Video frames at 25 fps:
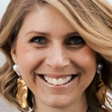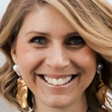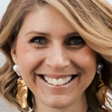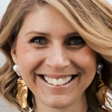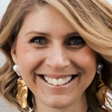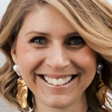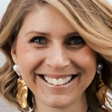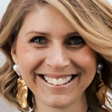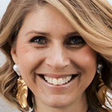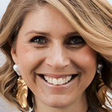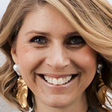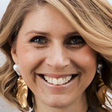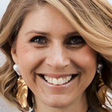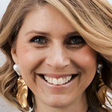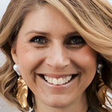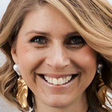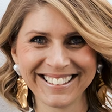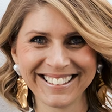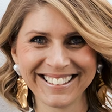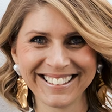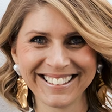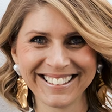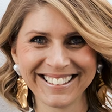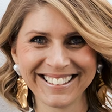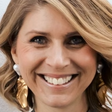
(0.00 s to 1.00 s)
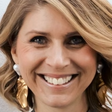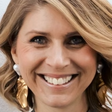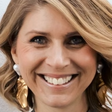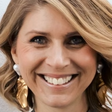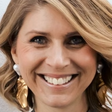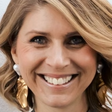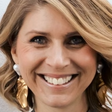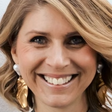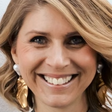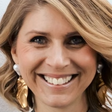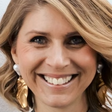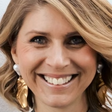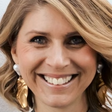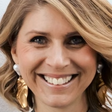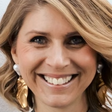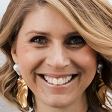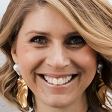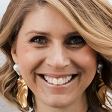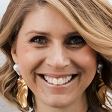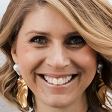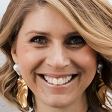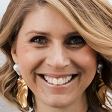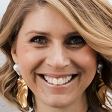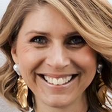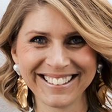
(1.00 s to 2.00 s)

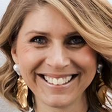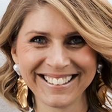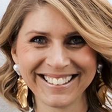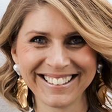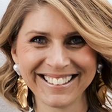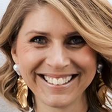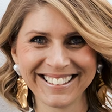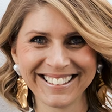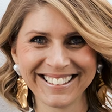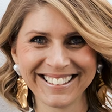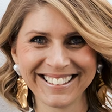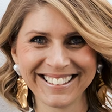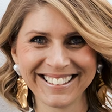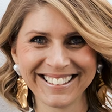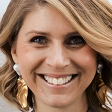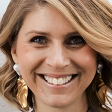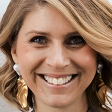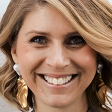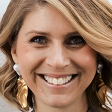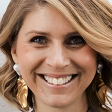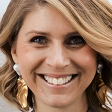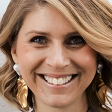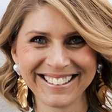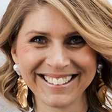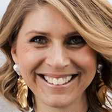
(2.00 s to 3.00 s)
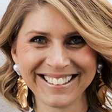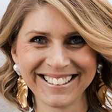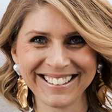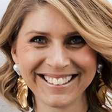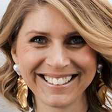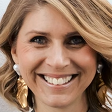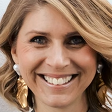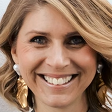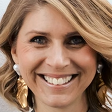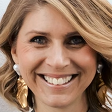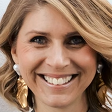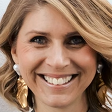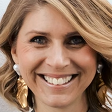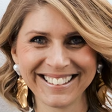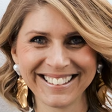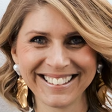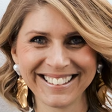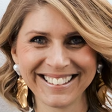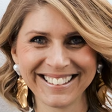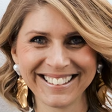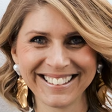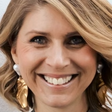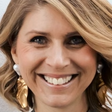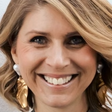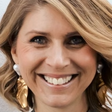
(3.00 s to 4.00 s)

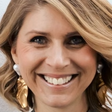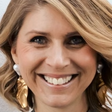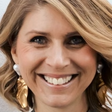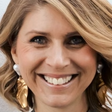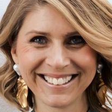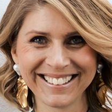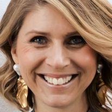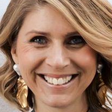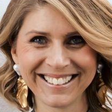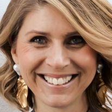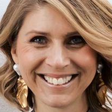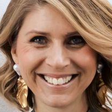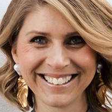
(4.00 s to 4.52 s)
(no lip movement)